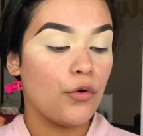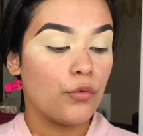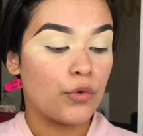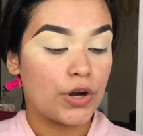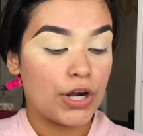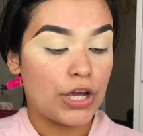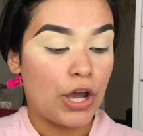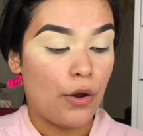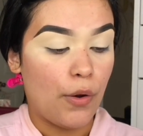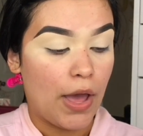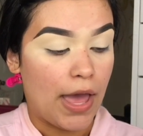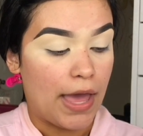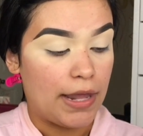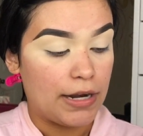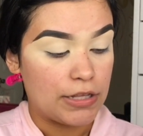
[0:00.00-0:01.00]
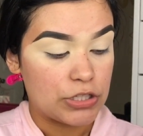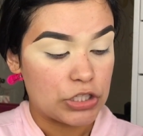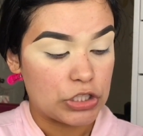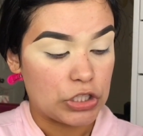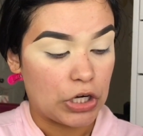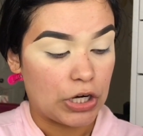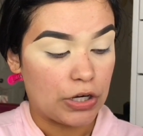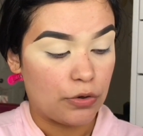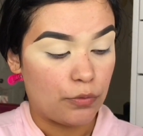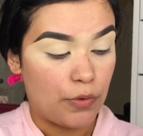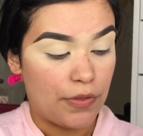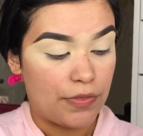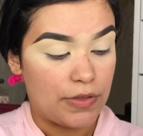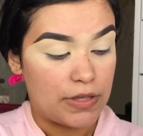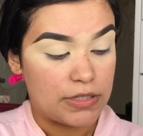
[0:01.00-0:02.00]
We're going to go ahead and start
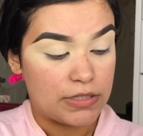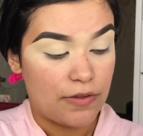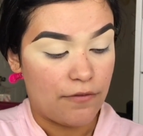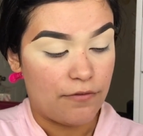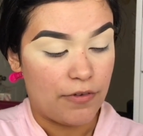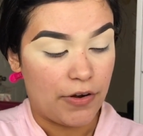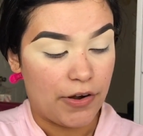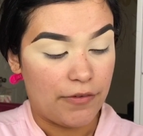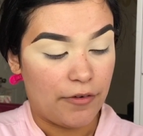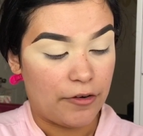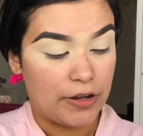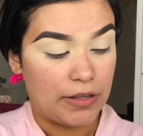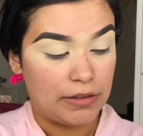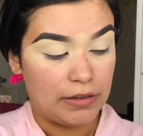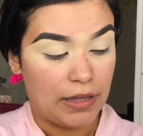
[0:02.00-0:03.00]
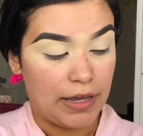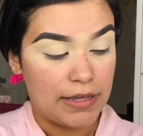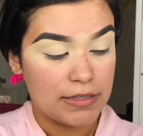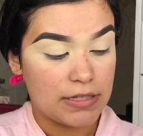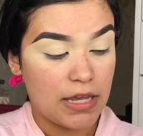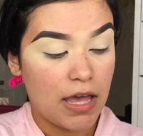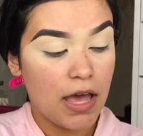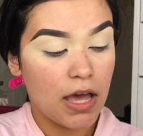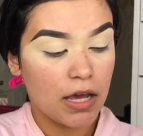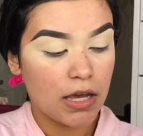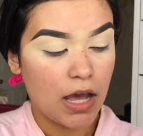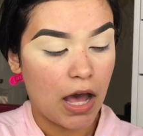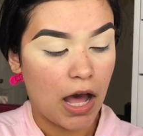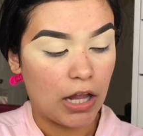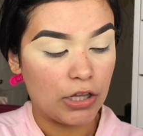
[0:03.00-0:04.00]
with this very, very light
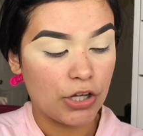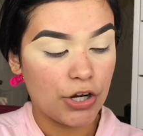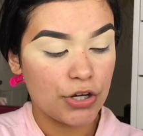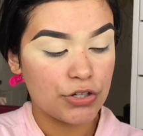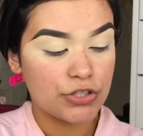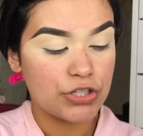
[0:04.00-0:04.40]
color.